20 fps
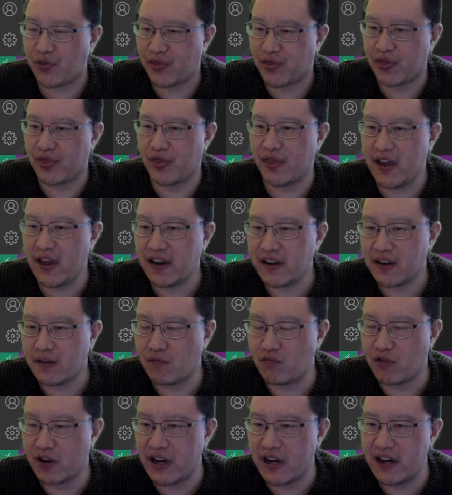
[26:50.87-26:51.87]
This
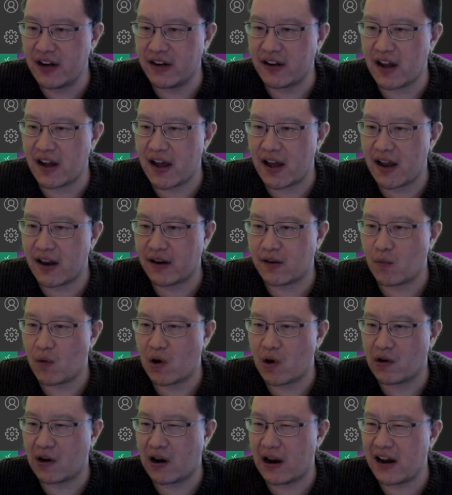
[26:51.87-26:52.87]
reads as,
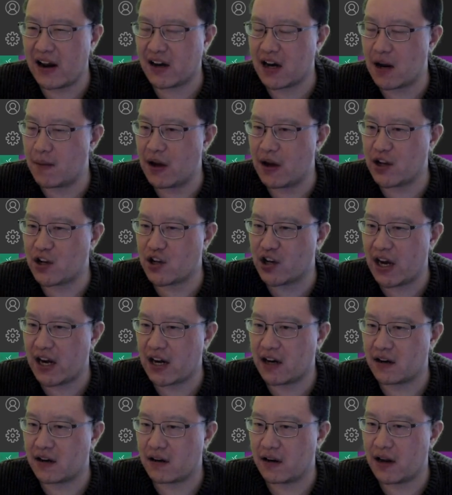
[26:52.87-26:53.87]
well, the last time I
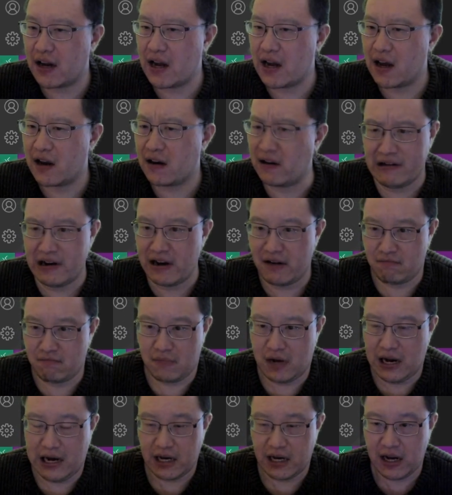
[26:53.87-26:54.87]
checked, and in
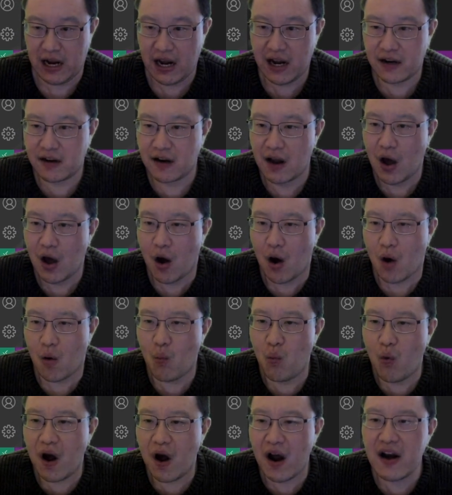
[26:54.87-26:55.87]
any case,
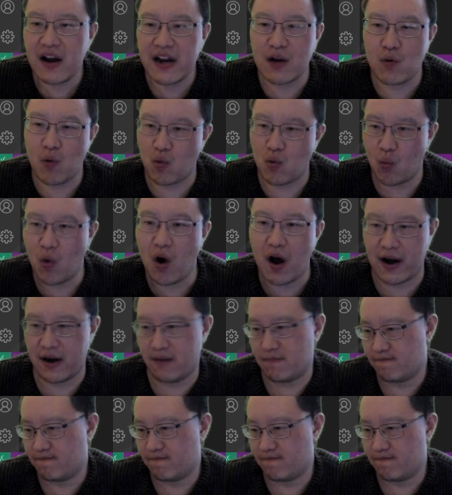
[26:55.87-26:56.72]
1 equals 1.